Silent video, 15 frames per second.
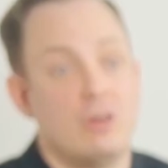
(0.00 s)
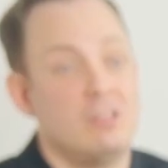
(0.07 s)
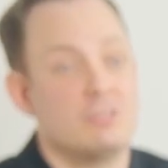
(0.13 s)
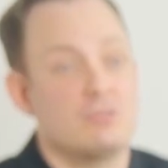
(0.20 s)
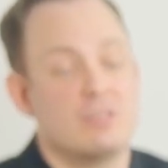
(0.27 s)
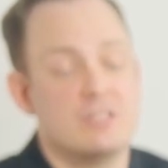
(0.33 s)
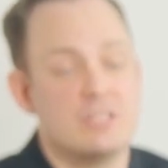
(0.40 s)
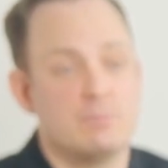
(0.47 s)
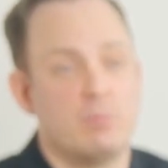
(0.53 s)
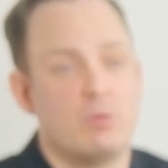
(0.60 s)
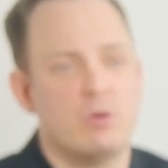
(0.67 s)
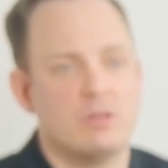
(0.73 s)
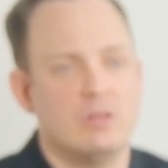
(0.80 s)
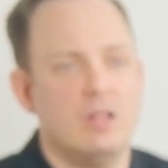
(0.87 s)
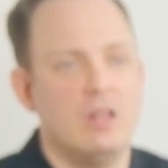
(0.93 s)
all
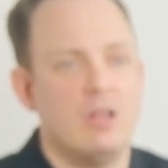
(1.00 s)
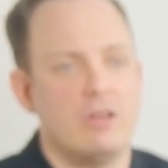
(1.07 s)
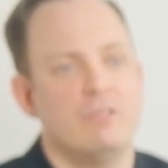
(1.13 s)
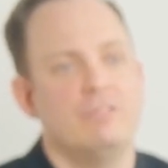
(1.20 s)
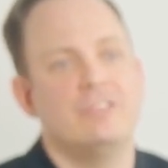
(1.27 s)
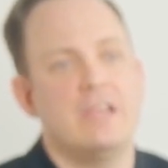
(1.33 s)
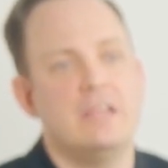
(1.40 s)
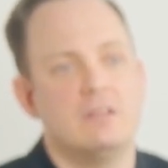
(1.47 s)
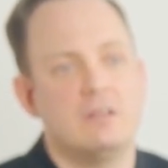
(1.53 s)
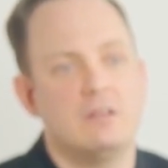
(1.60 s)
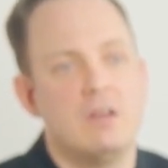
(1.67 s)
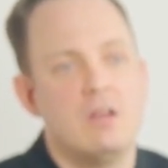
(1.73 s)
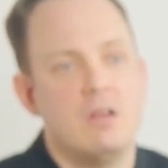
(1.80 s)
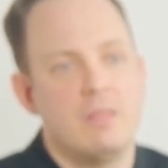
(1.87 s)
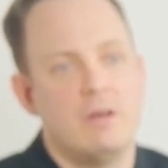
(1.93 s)
transport a lot of data
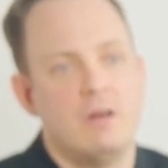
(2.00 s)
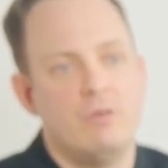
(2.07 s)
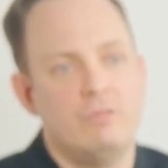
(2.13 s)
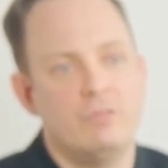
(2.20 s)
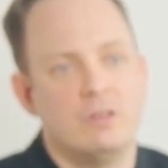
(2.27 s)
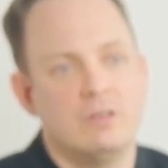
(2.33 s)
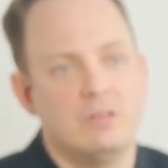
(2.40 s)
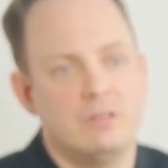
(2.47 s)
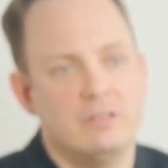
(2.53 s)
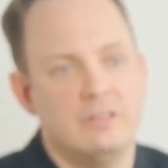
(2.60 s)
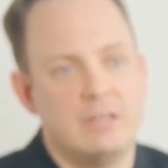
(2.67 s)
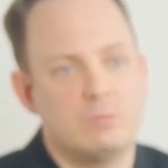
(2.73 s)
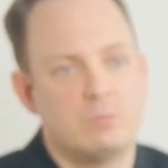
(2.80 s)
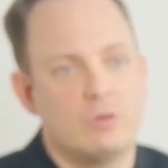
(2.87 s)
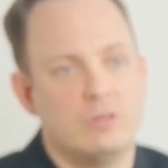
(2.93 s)
over the
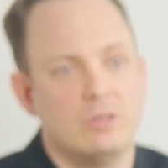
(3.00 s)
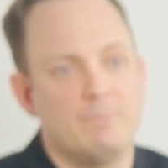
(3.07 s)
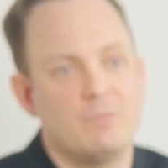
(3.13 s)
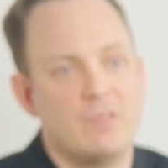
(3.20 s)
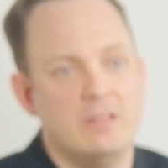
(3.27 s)
network